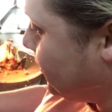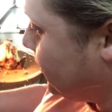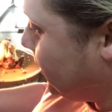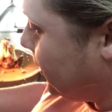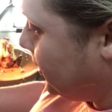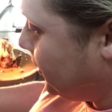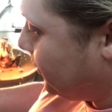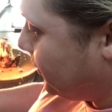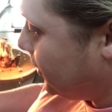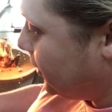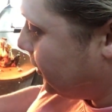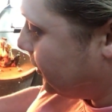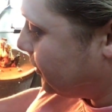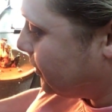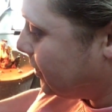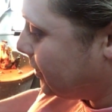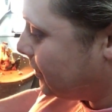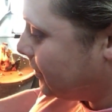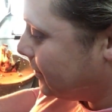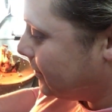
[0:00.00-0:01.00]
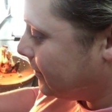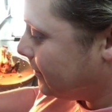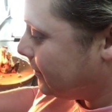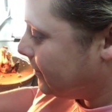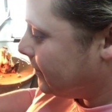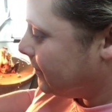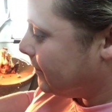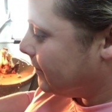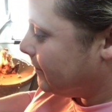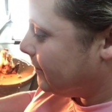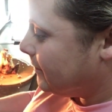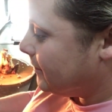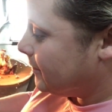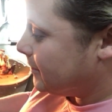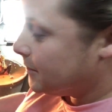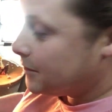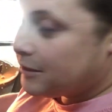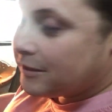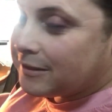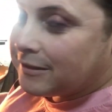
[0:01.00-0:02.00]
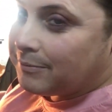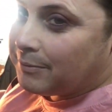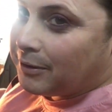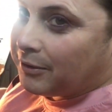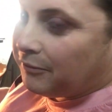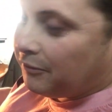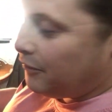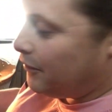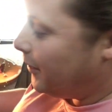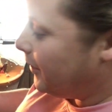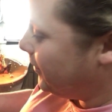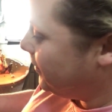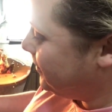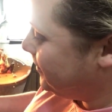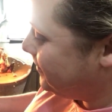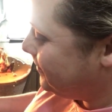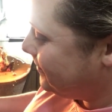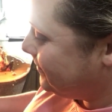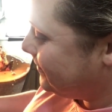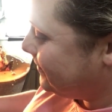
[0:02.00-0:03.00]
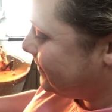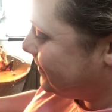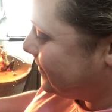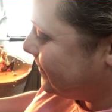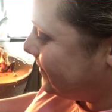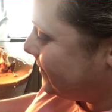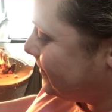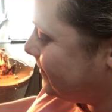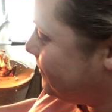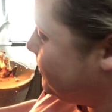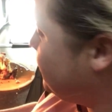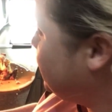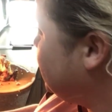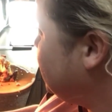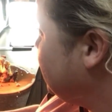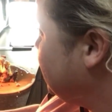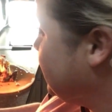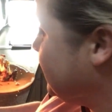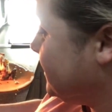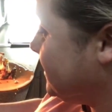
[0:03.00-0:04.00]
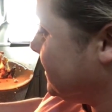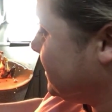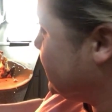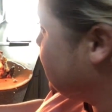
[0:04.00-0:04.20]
cook in the world. It's just a bit of fun. But at least